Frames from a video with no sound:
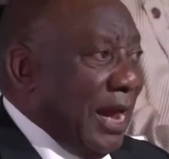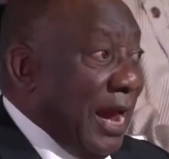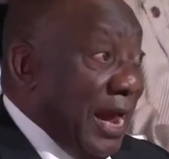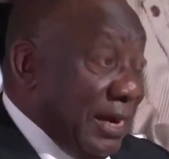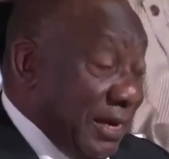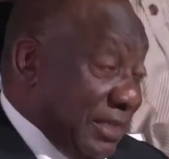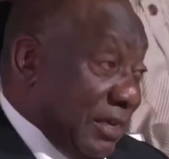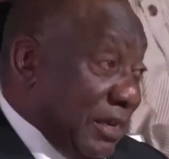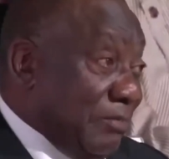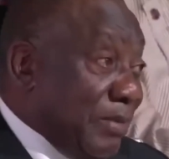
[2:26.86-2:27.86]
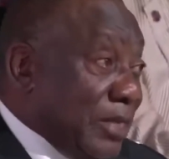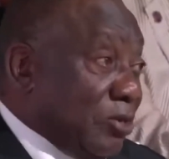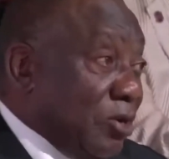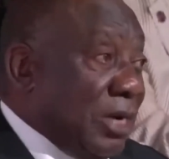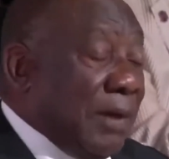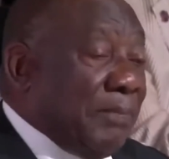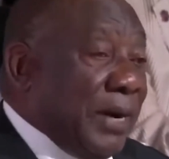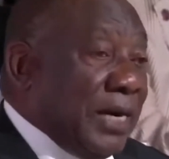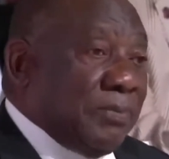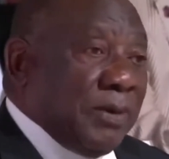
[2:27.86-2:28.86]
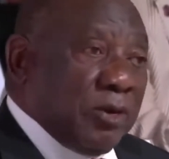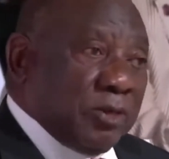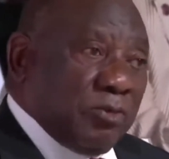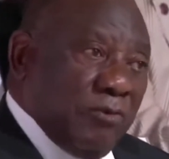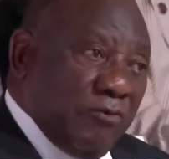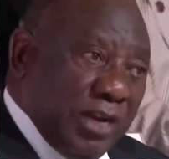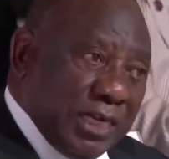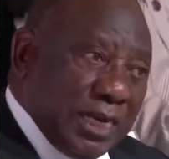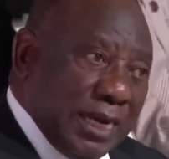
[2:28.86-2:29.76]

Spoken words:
and resentment on our part, because we felt